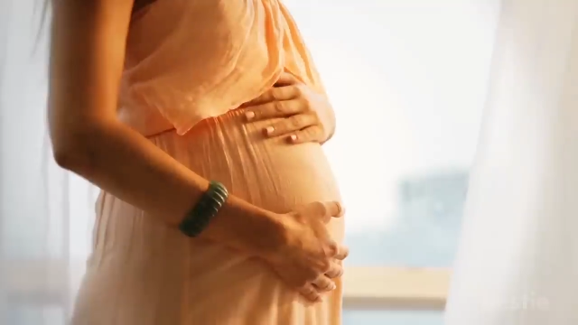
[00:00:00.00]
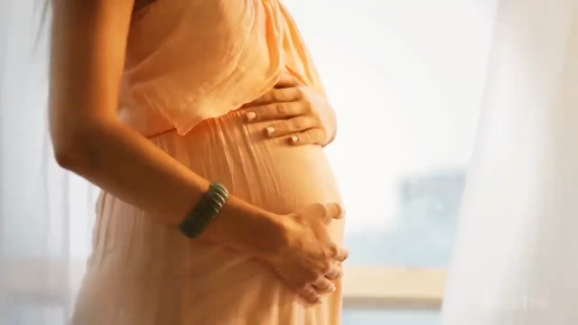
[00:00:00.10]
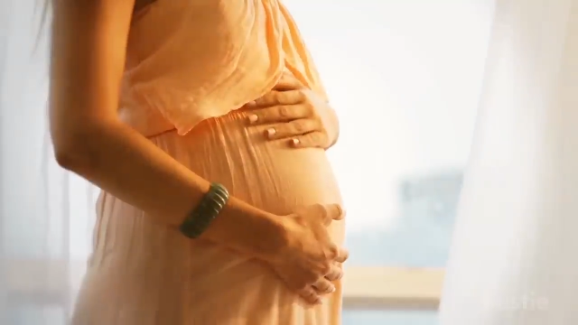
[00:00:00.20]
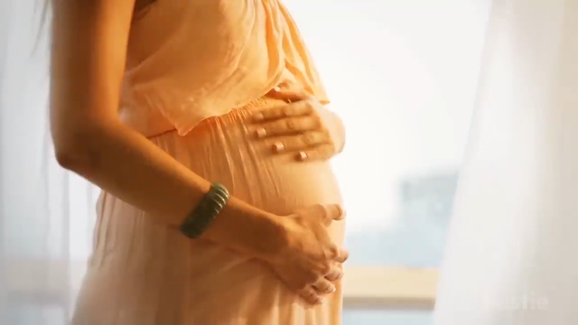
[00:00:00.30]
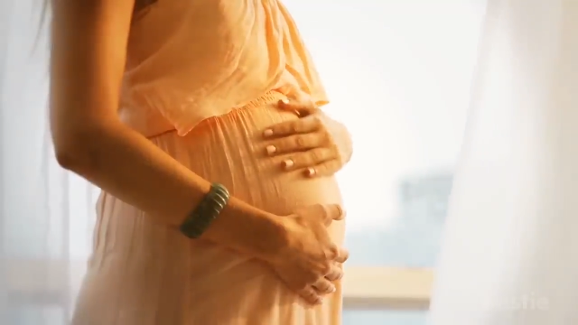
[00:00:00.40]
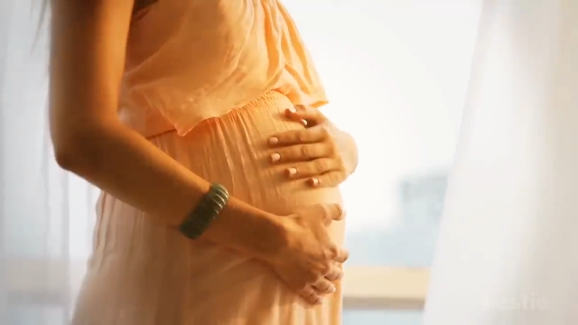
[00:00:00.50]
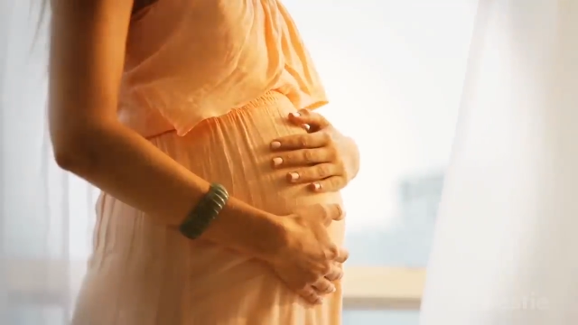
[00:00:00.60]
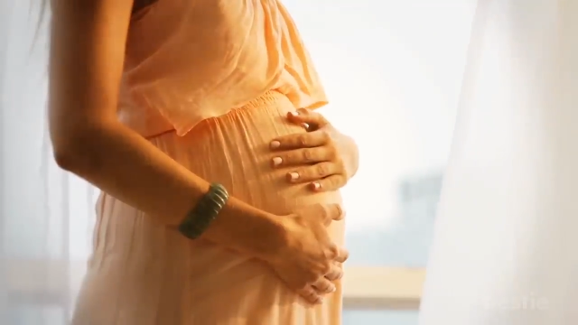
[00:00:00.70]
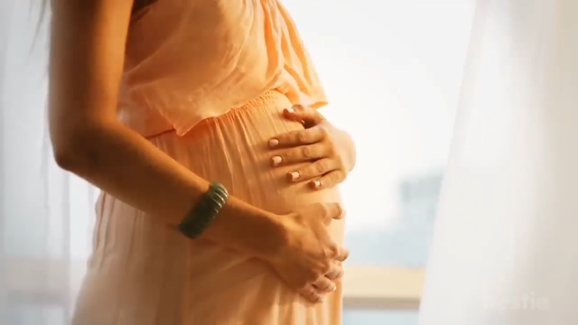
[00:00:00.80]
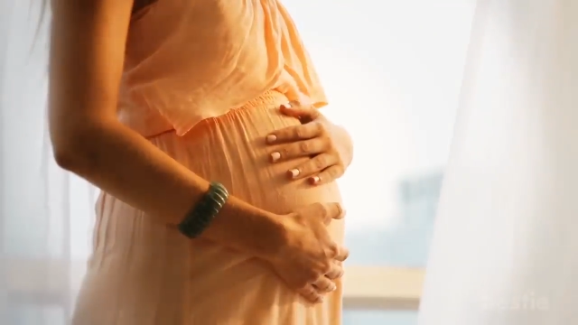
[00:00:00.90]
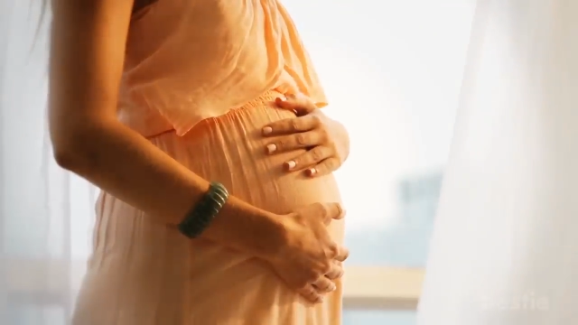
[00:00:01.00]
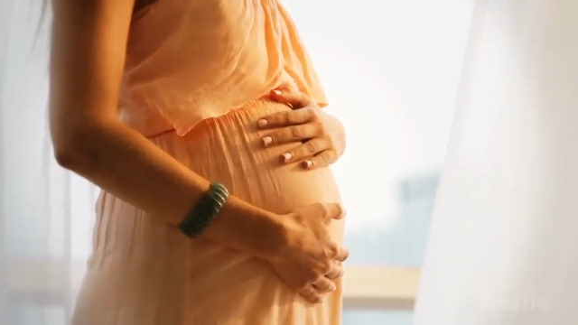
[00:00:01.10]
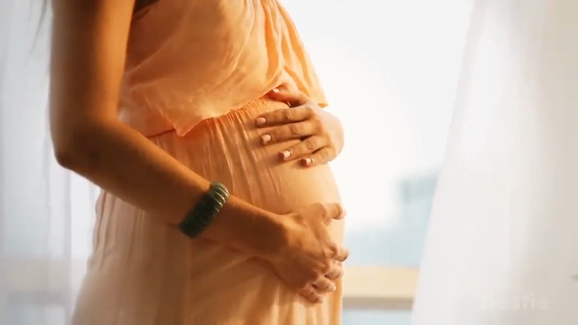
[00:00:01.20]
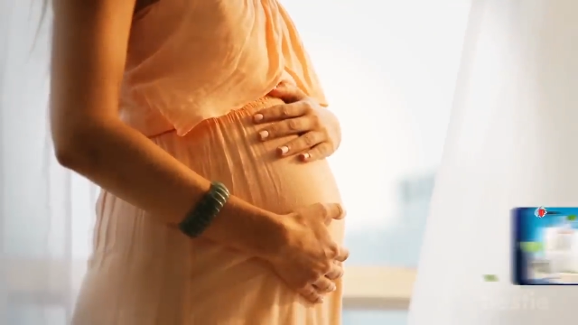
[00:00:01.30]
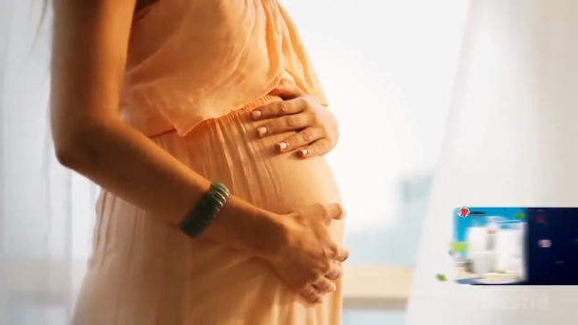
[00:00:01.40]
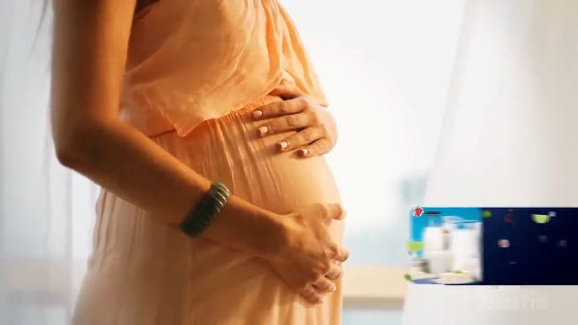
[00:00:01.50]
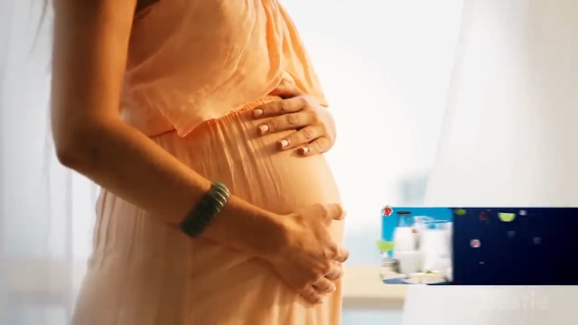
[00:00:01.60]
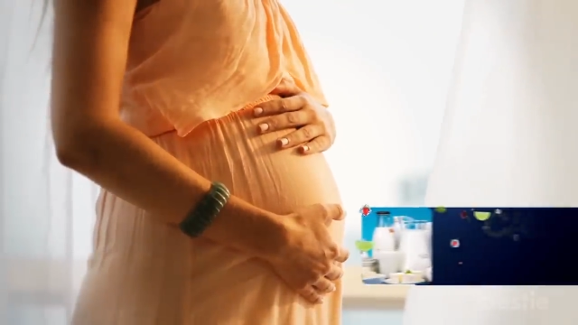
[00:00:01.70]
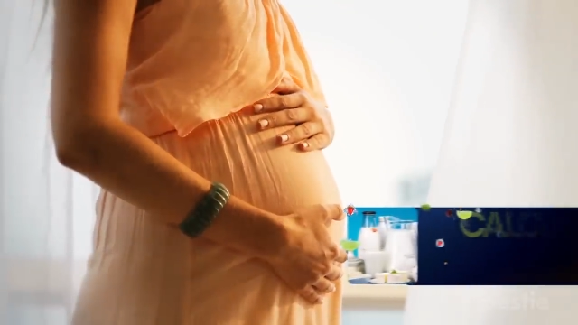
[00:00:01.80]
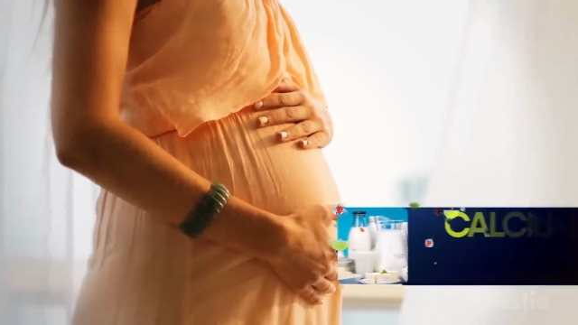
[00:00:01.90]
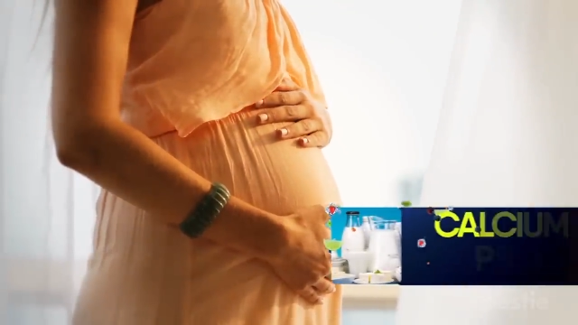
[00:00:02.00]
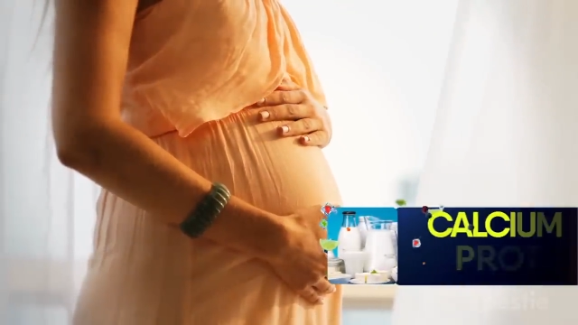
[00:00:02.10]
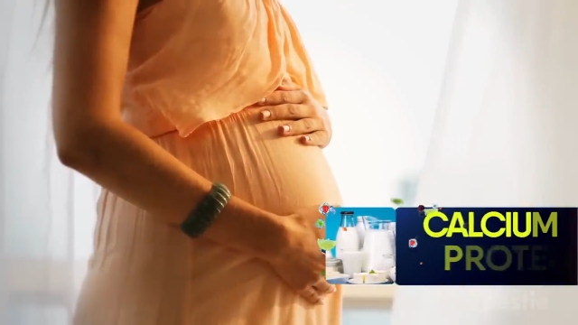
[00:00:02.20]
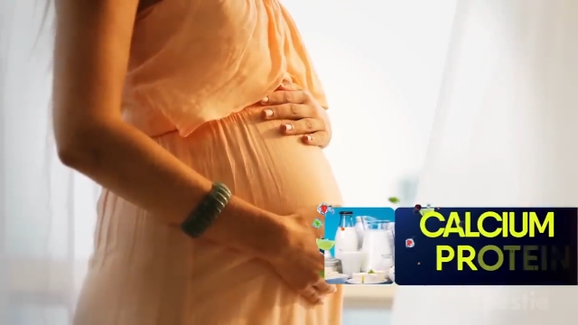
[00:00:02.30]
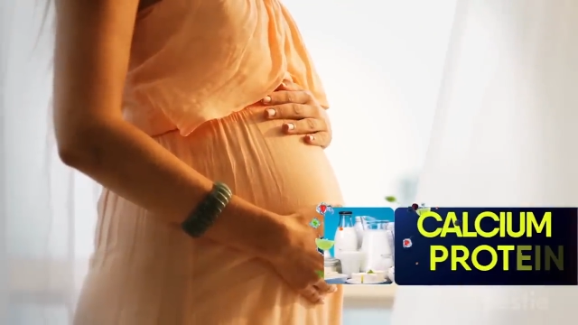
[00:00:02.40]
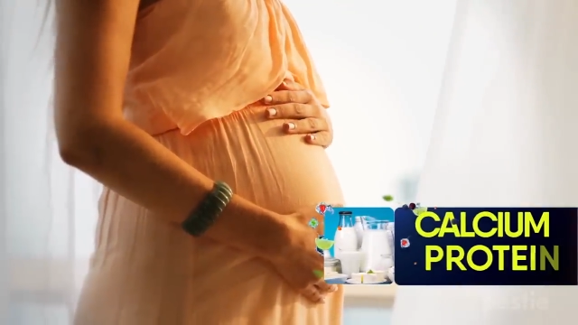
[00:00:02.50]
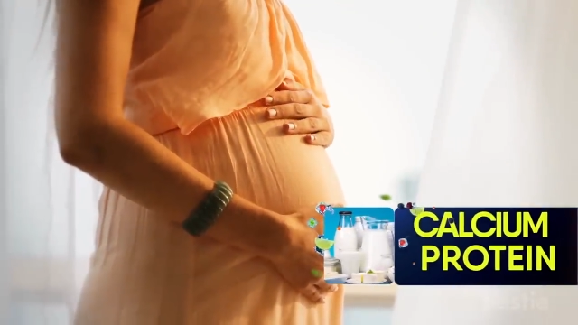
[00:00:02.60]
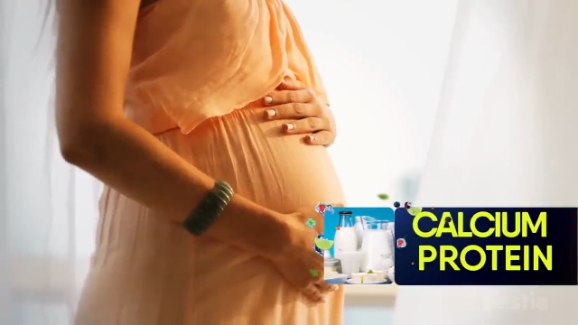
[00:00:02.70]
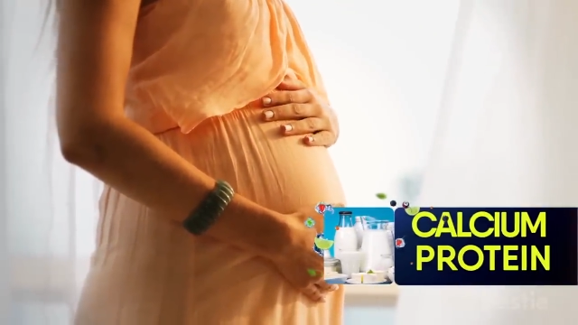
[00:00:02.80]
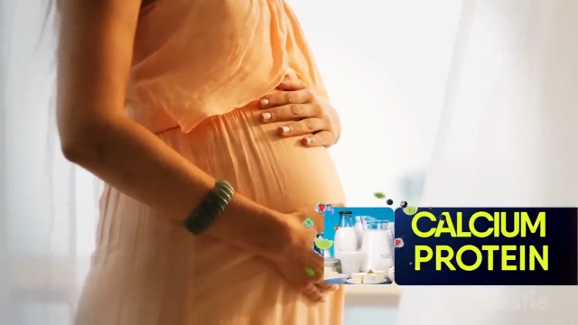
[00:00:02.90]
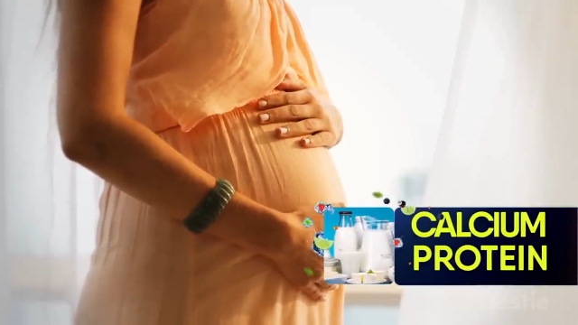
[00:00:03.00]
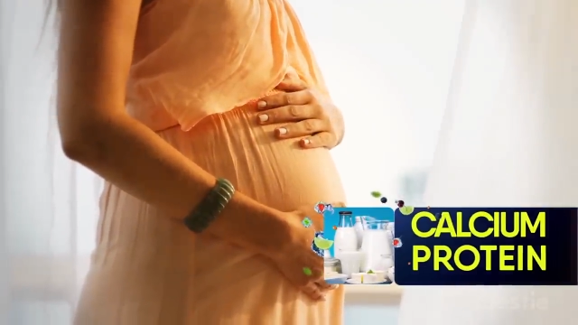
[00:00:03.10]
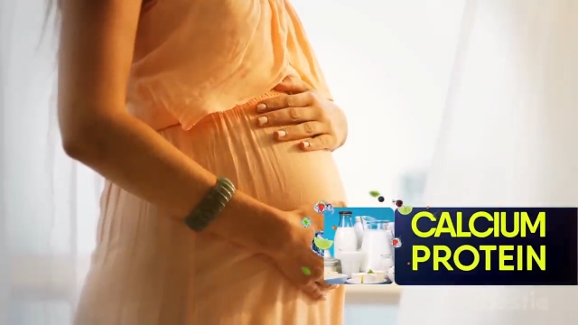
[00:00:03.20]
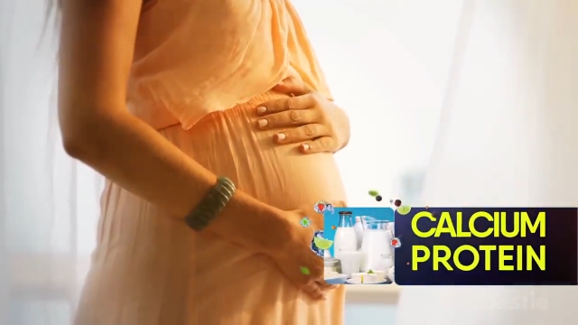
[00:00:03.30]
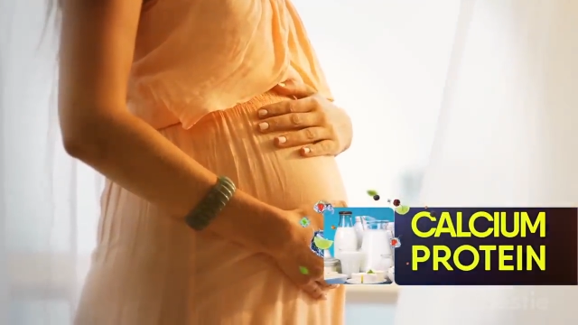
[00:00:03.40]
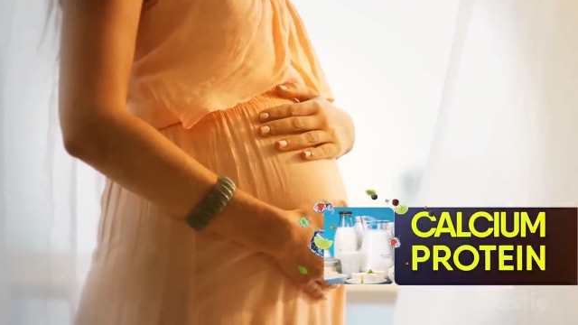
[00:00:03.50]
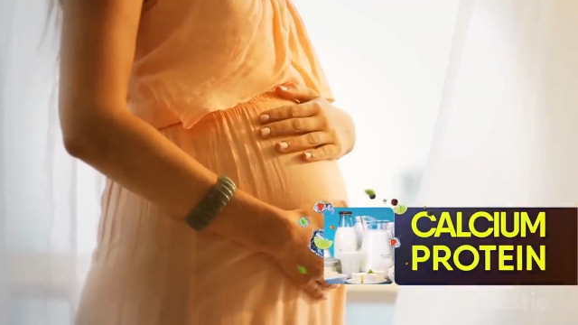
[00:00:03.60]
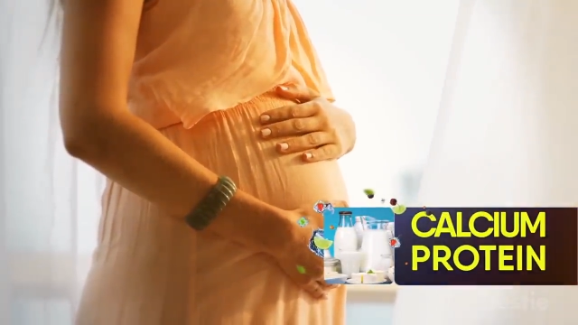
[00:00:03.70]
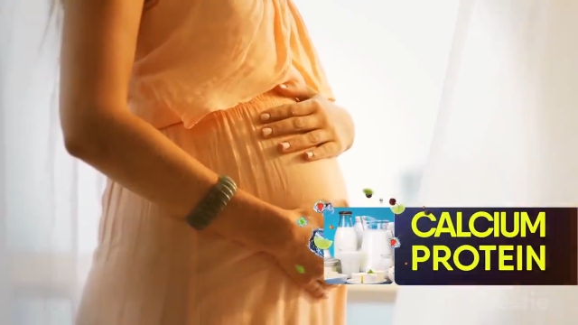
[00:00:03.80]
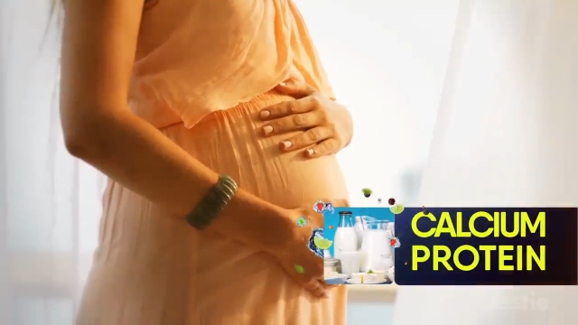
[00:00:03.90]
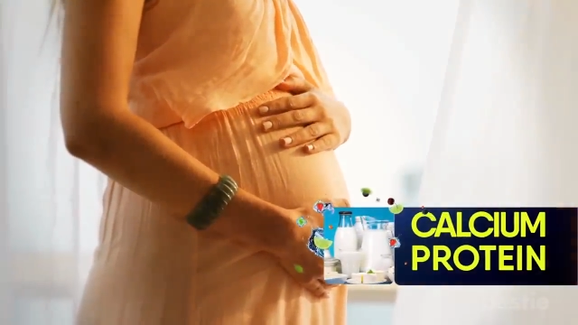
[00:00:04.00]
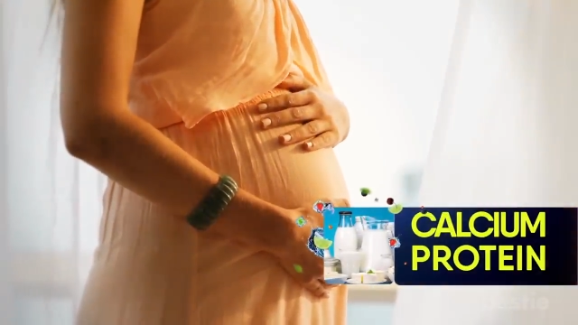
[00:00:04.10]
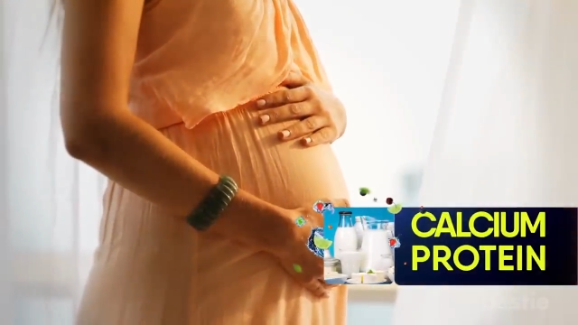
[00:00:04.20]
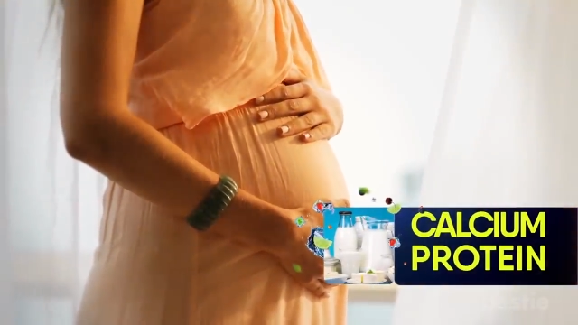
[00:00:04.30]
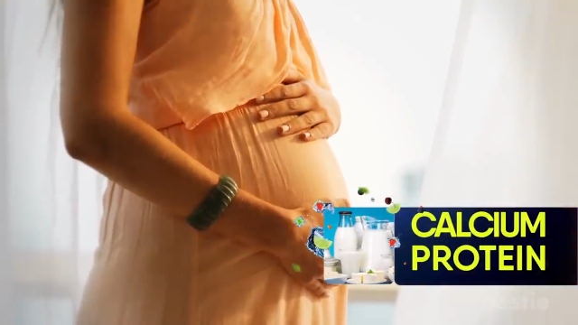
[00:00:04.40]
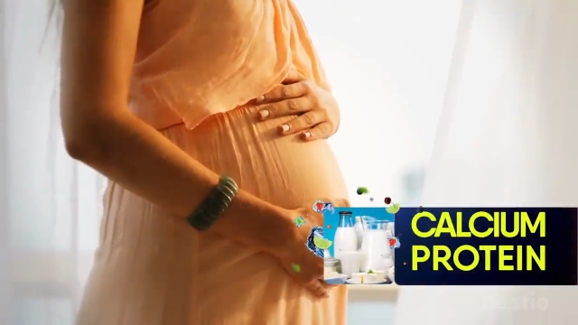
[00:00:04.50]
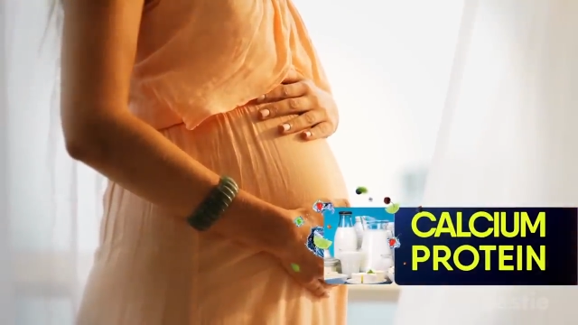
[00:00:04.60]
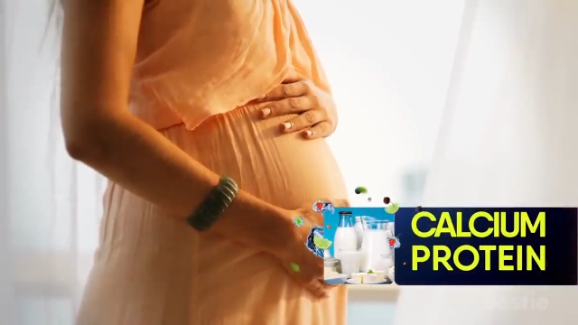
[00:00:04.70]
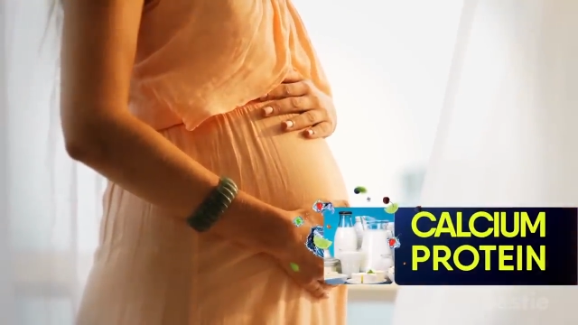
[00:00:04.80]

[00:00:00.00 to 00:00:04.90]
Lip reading: [unreadable: no face in view]